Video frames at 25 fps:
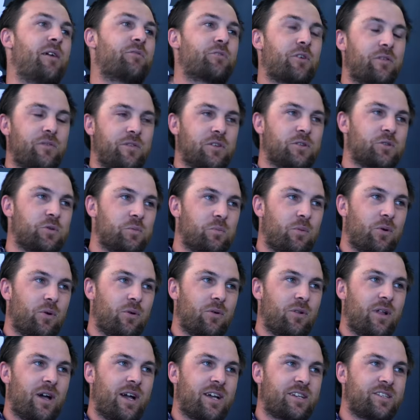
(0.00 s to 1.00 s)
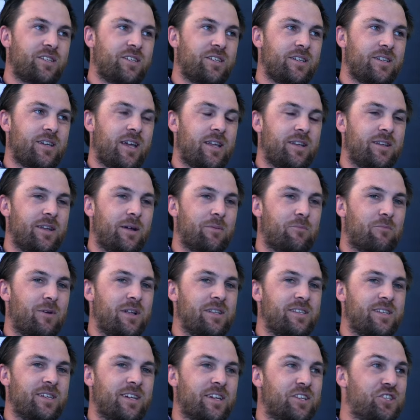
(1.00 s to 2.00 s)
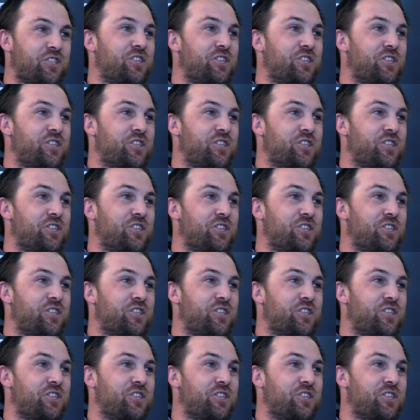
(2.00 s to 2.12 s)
after I finished with Paul, I actually ended up renting a